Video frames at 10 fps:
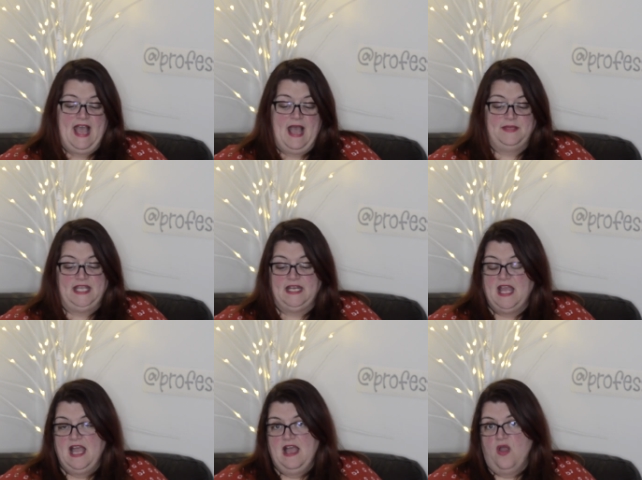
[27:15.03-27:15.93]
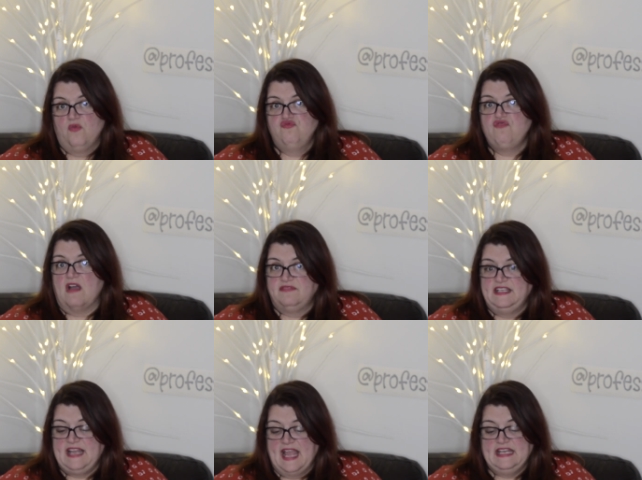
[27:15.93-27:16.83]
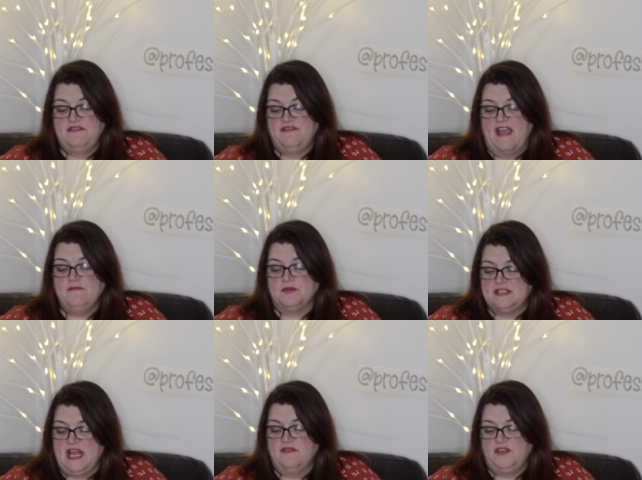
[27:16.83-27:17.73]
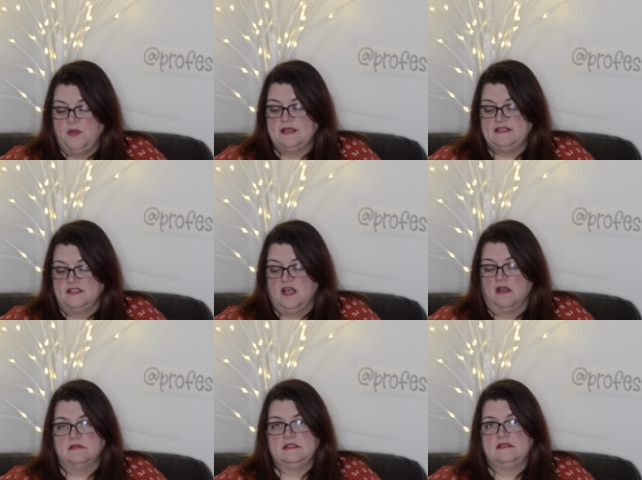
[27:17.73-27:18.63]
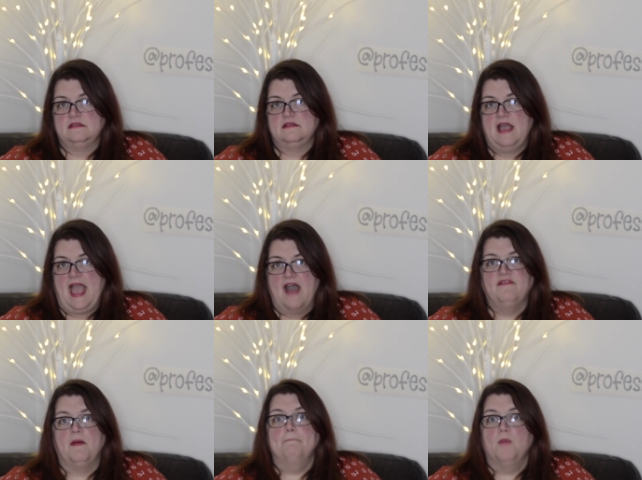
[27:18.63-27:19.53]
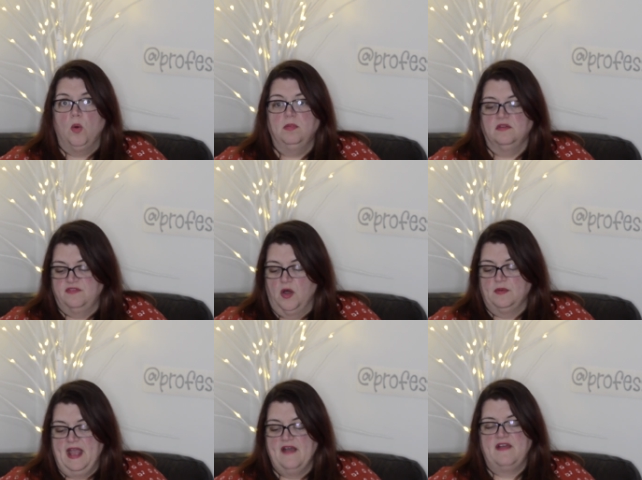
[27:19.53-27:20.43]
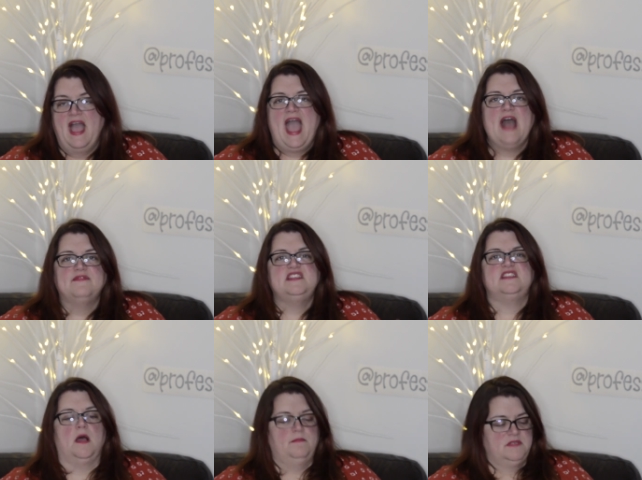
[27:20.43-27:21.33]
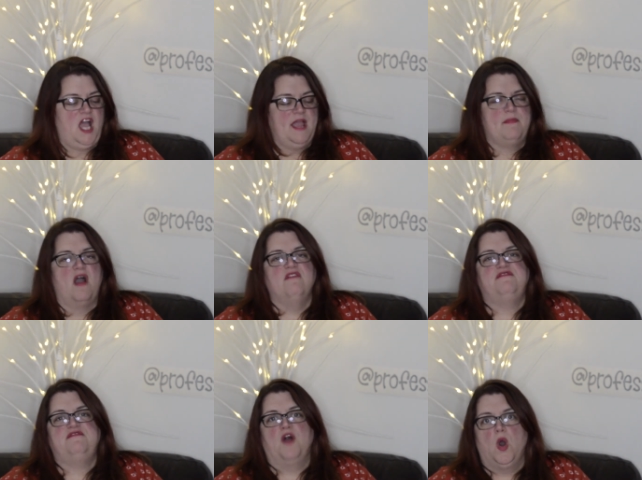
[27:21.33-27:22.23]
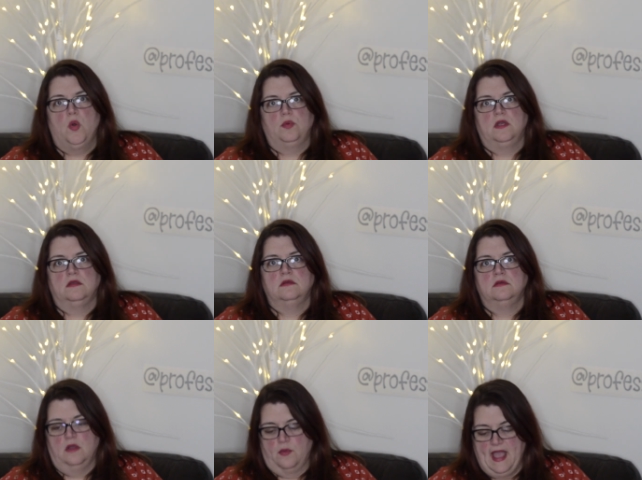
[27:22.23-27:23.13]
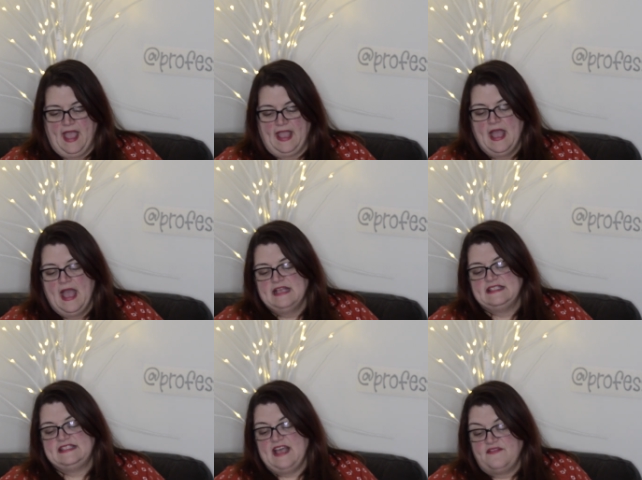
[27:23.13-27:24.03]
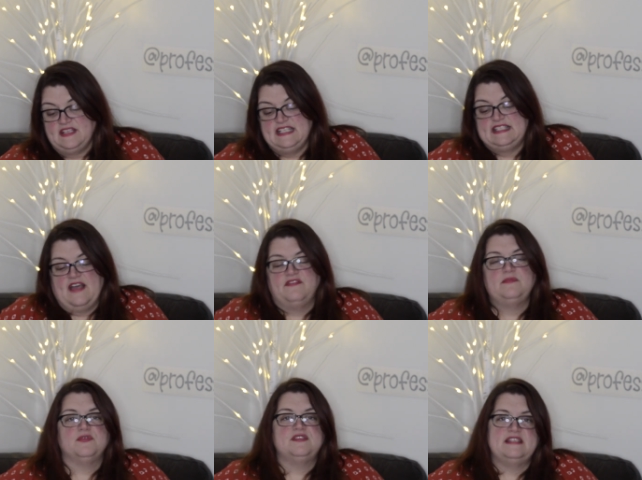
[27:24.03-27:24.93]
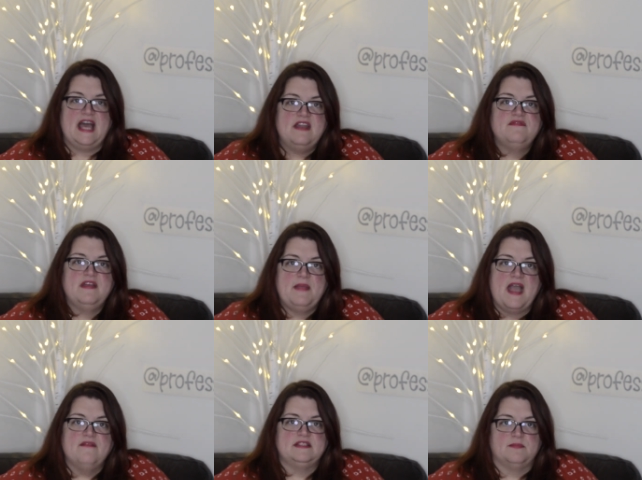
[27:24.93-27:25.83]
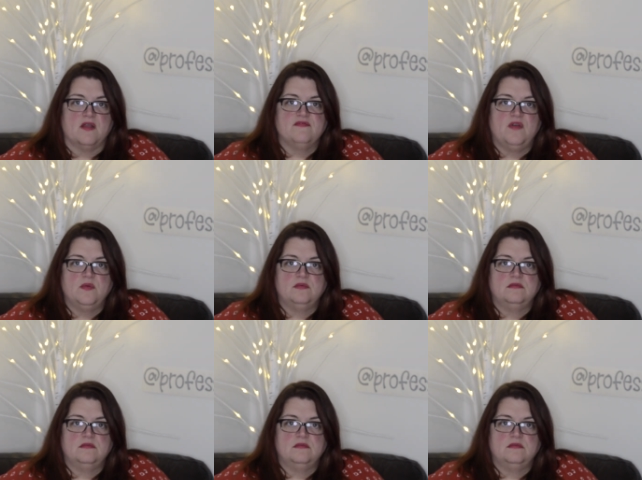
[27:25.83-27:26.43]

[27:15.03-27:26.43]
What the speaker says: I mean, roughly 95% of U.S. adults have a mobile phone, have some type of phone, okay? 77% of them have a smartphone.